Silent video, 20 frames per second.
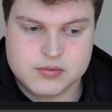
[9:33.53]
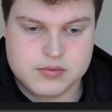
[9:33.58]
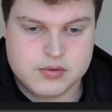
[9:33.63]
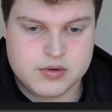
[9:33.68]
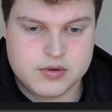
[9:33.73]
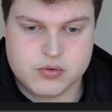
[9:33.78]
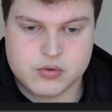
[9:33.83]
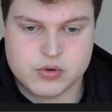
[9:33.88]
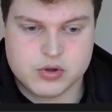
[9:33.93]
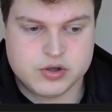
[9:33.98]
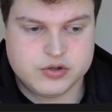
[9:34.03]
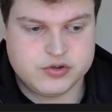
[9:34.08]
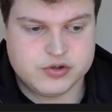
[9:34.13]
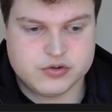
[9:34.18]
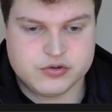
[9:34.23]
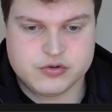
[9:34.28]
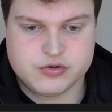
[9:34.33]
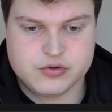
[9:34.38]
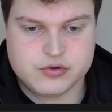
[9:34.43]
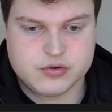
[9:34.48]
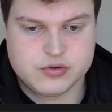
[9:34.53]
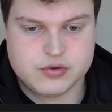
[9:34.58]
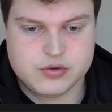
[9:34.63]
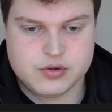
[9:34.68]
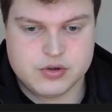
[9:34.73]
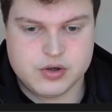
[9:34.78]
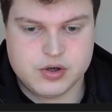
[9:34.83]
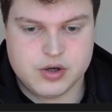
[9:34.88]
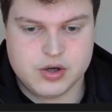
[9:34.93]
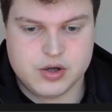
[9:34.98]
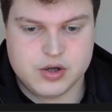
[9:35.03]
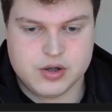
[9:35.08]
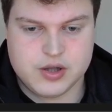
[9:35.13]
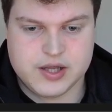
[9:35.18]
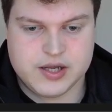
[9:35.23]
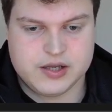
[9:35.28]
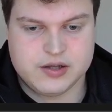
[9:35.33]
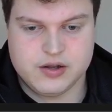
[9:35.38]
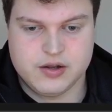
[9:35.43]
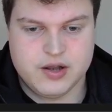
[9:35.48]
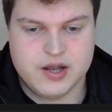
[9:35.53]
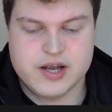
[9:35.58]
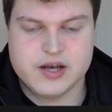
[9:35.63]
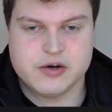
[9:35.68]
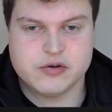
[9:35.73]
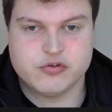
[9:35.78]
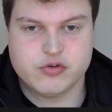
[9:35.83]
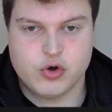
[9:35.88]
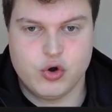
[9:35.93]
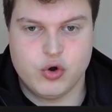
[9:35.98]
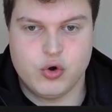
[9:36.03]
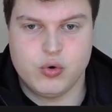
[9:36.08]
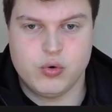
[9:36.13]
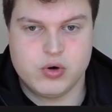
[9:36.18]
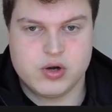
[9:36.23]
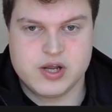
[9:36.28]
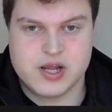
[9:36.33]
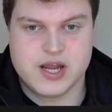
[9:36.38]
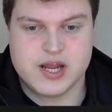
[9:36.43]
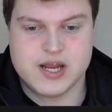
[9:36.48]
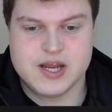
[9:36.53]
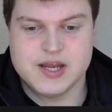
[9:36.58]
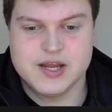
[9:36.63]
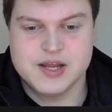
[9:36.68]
or just like the letters "okay,"